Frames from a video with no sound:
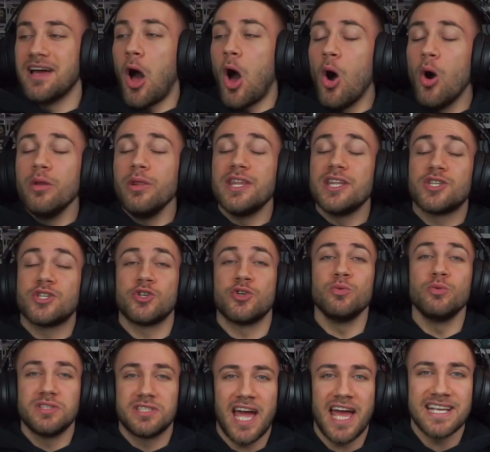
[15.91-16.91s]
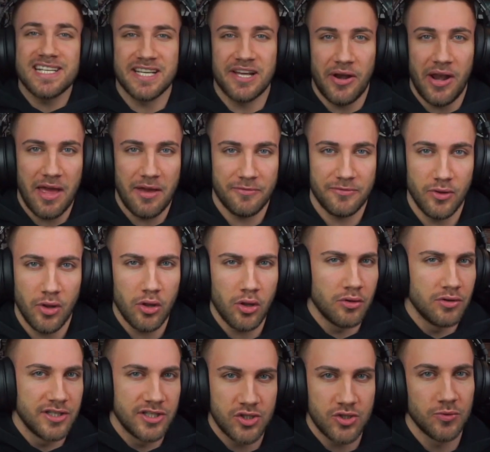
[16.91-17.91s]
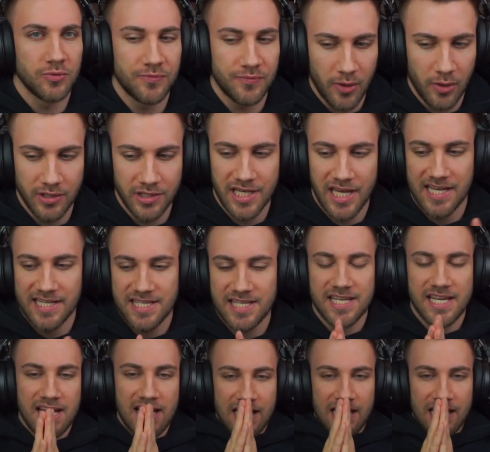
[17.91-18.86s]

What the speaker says: Only 2 days are left, not only 2 full days.